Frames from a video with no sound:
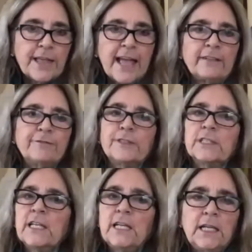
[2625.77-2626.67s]

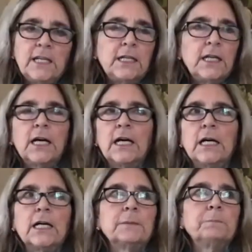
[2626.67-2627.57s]
Thankfully,
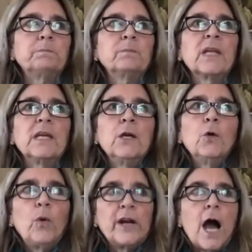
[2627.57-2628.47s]

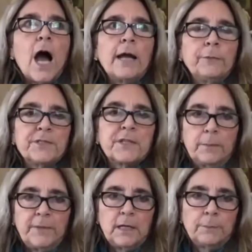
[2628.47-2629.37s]
when I was
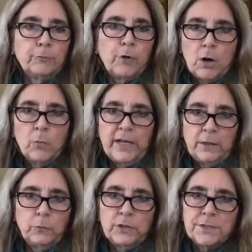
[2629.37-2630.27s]
coming up,
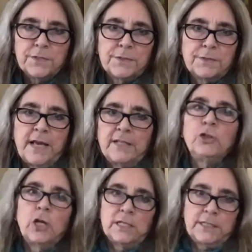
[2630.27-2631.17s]
Rowan had
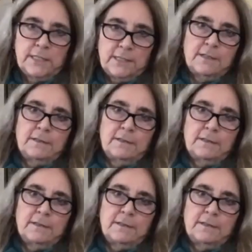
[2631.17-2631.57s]
just